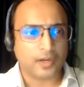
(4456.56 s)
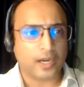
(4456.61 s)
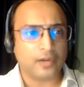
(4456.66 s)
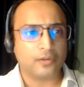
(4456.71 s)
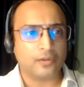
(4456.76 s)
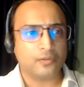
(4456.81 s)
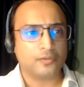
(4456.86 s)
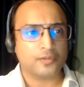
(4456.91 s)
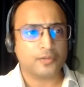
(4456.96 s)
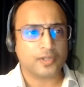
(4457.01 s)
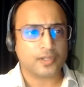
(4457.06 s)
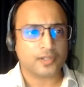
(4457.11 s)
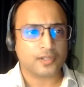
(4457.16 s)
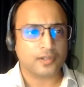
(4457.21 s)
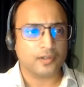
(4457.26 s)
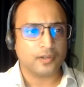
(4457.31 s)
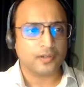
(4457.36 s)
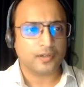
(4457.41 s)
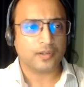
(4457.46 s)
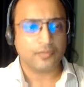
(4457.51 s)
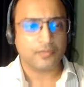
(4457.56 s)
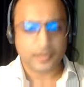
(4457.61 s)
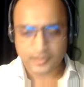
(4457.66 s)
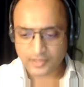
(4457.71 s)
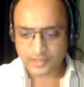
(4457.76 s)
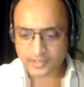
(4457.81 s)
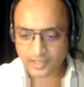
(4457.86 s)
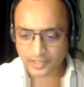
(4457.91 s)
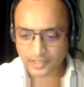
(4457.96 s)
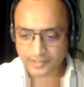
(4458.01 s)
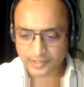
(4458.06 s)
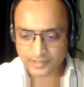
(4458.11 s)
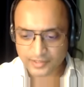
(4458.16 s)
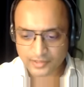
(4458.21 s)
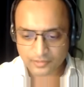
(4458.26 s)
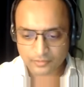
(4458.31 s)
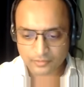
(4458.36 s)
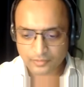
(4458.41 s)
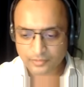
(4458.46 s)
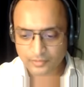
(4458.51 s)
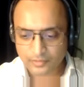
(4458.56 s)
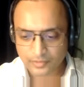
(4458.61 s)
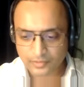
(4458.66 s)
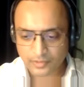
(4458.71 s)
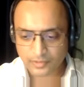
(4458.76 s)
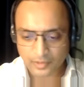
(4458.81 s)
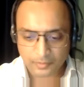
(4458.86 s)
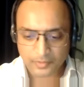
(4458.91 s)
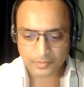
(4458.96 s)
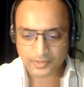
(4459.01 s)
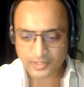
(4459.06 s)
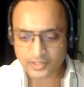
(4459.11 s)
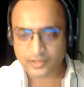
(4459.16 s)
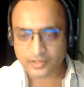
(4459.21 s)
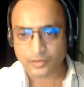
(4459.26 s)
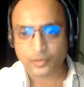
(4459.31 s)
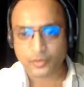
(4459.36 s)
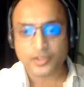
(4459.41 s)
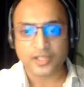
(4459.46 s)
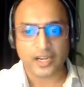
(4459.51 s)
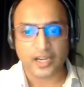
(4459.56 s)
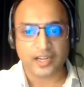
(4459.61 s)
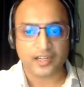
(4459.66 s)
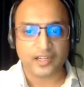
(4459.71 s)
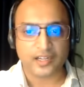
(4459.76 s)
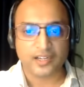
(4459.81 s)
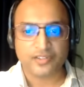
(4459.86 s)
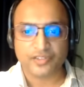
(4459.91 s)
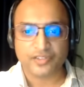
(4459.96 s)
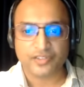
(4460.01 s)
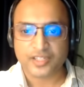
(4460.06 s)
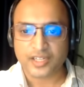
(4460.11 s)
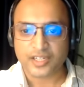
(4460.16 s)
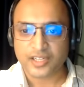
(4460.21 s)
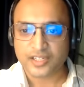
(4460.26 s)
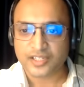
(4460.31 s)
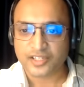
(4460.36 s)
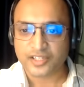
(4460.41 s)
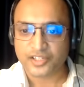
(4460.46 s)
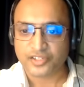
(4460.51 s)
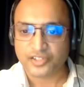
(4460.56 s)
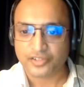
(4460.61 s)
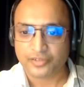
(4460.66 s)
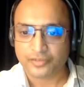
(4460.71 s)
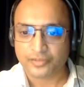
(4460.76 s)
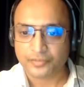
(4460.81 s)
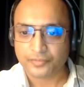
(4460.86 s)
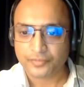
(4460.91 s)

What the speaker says: can you just give us the citation? I mean, this looks like an interesting decision.